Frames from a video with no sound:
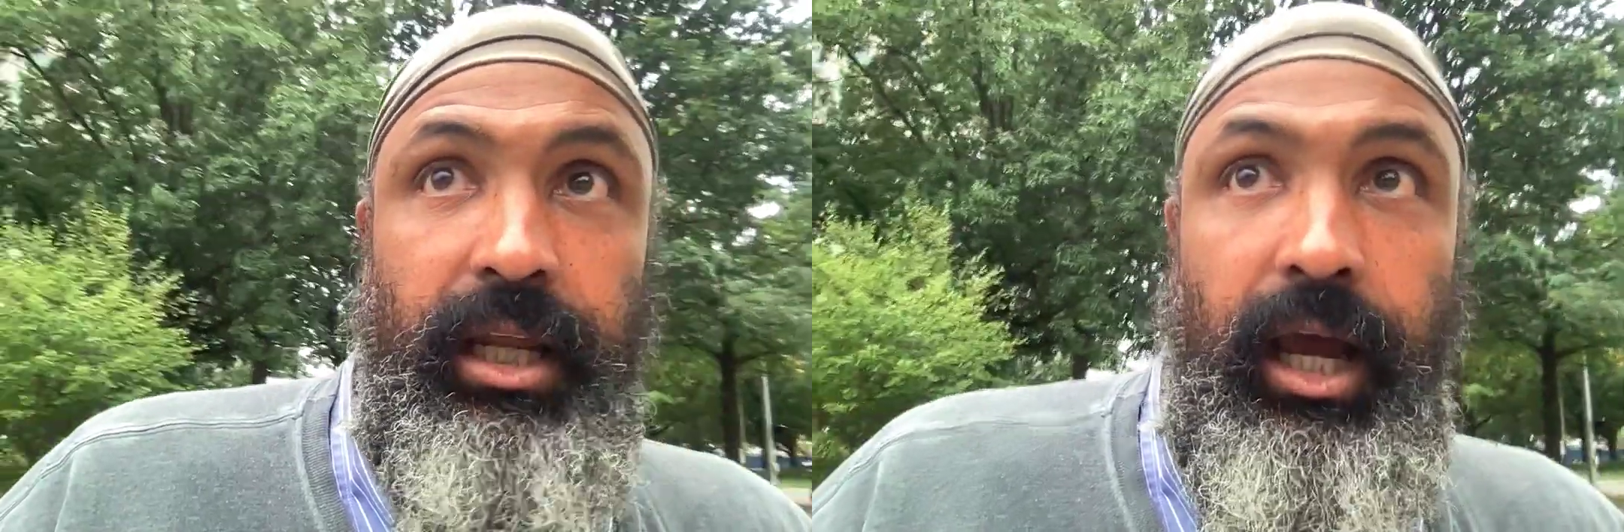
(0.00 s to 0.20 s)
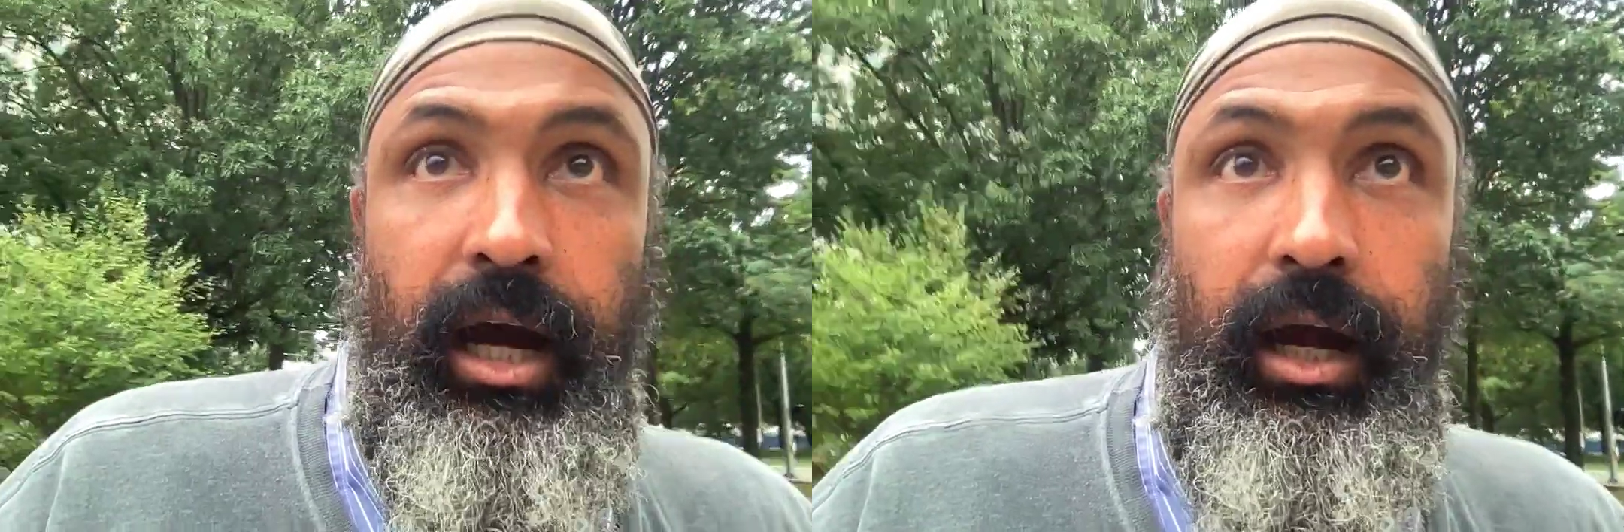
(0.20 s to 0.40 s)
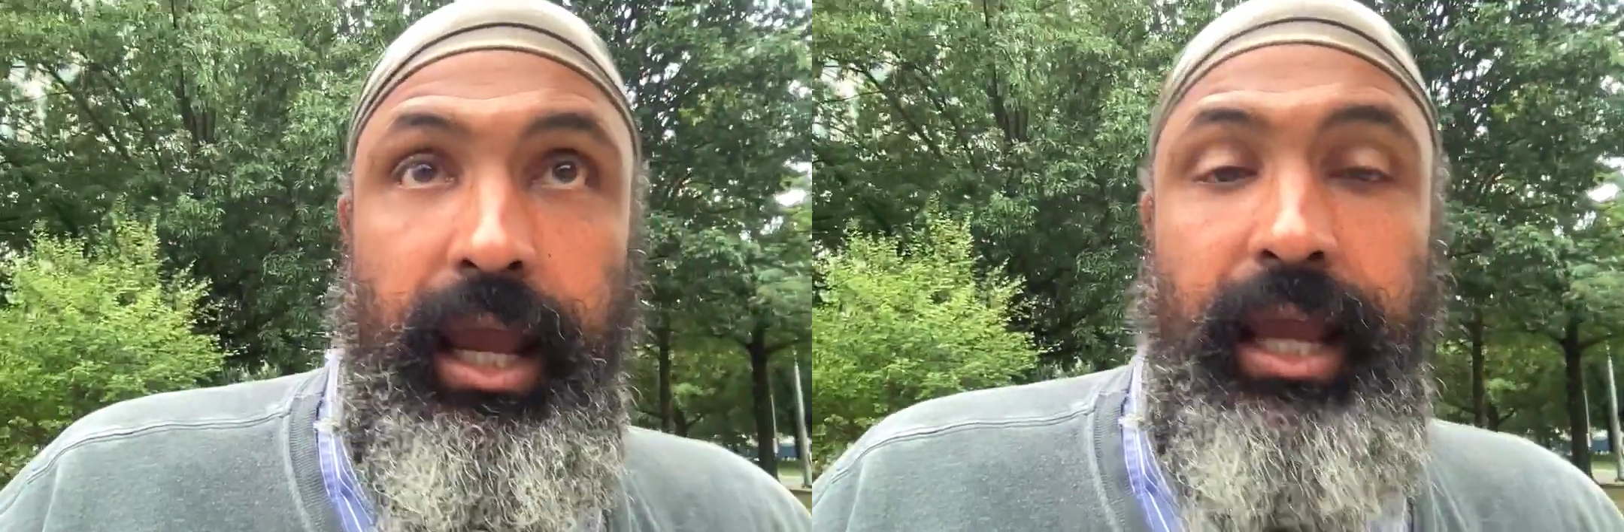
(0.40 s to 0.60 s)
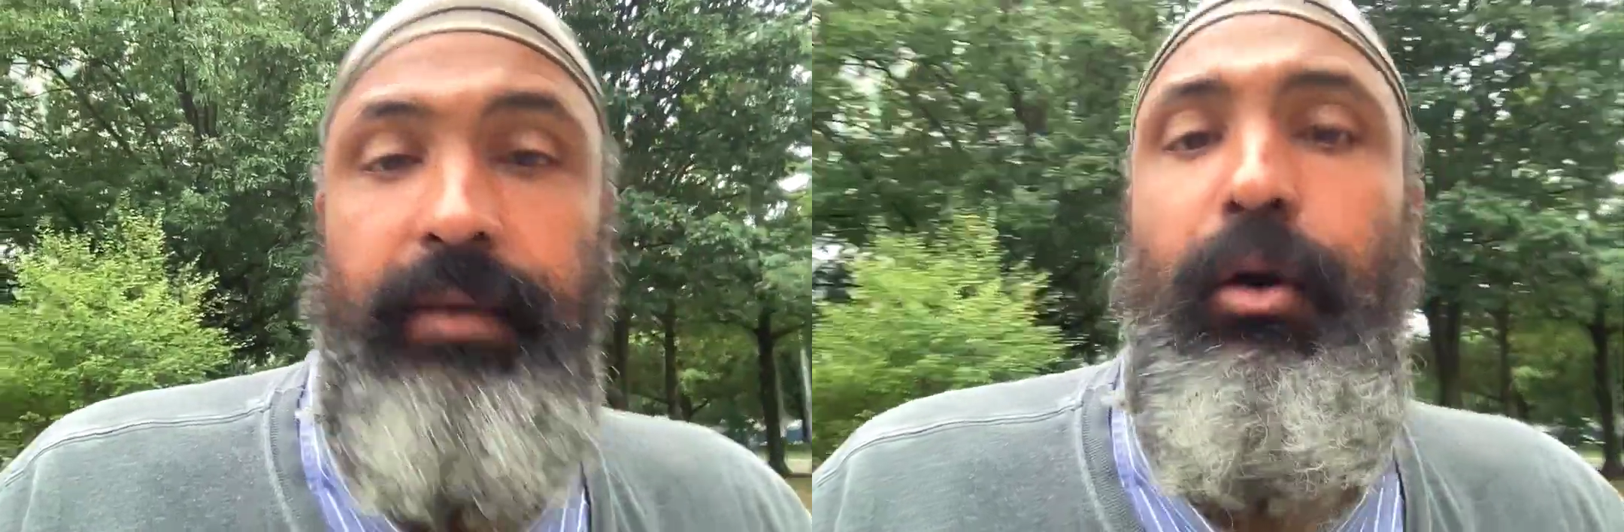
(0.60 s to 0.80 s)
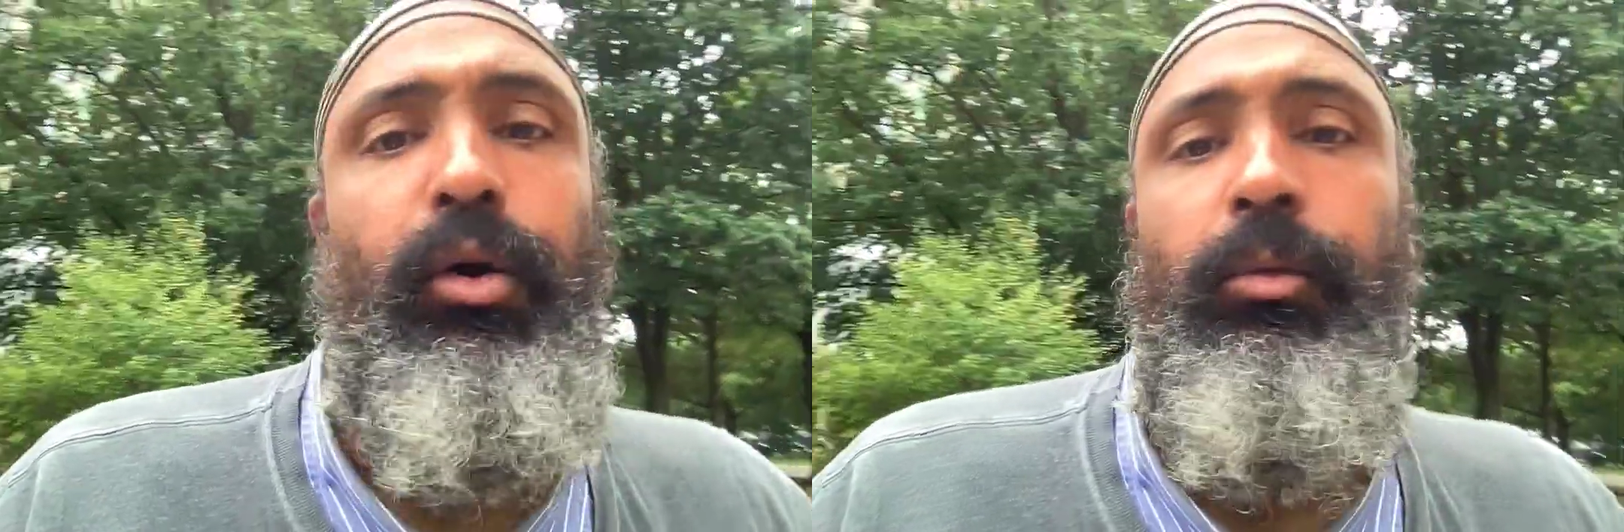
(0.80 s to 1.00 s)
Back
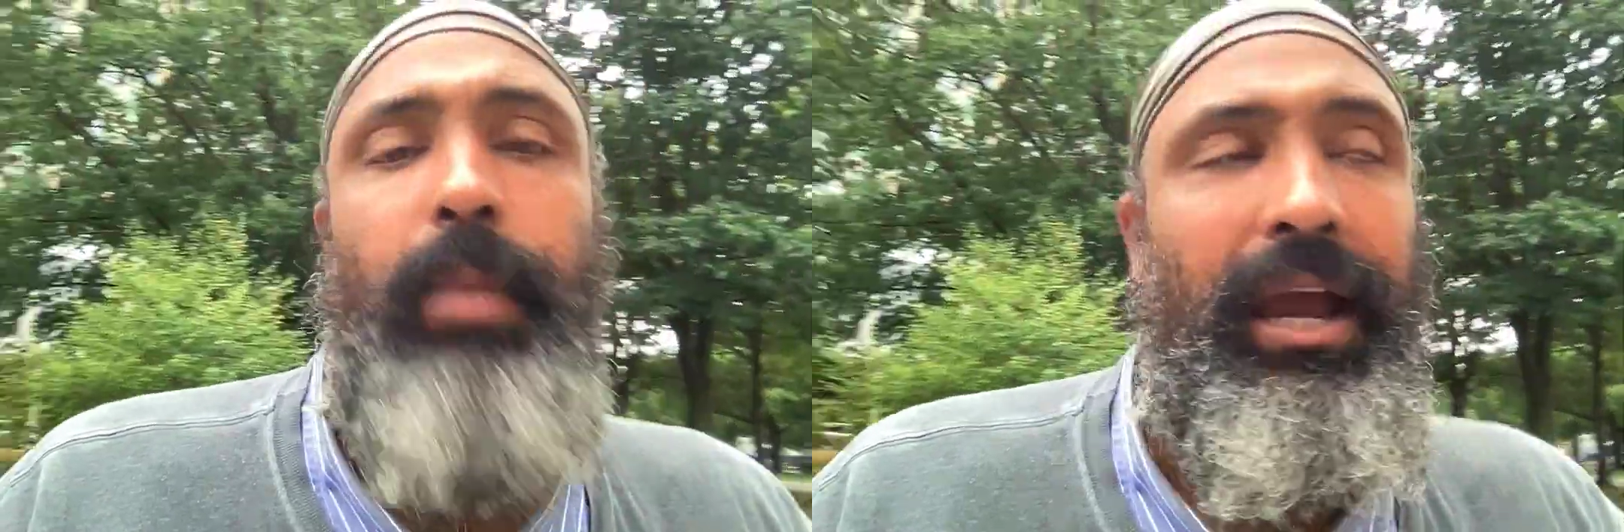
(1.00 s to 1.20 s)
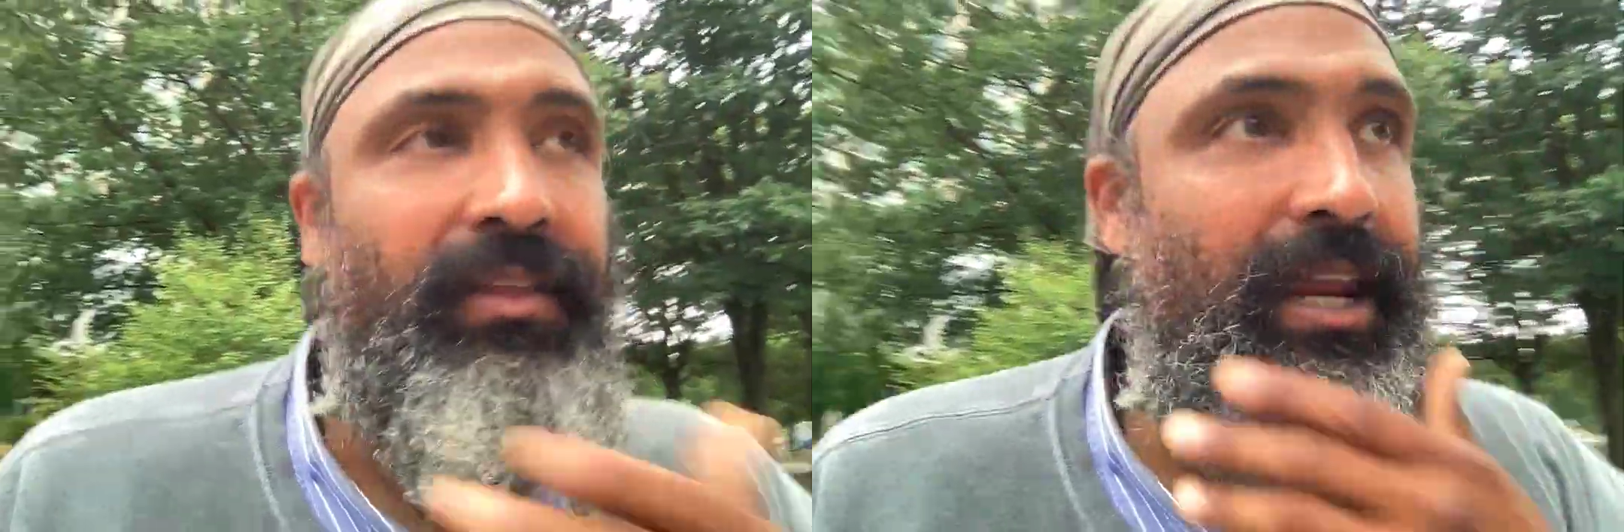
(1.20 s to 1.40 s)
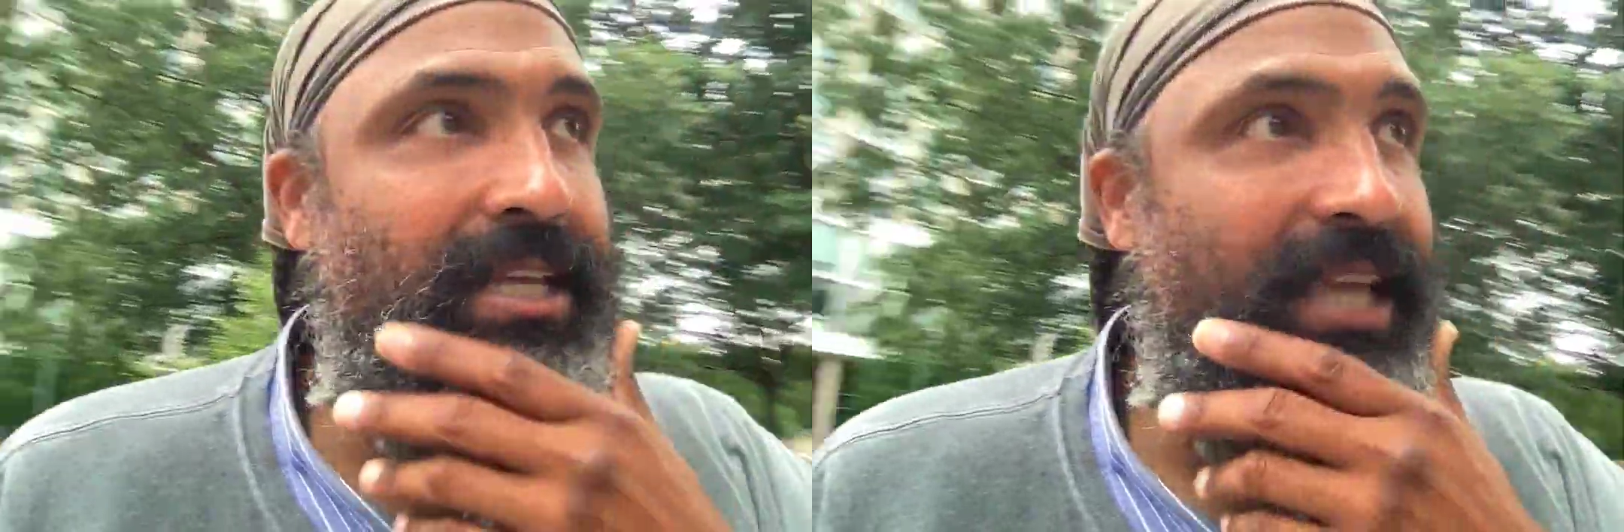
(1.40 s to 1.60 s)
in the days,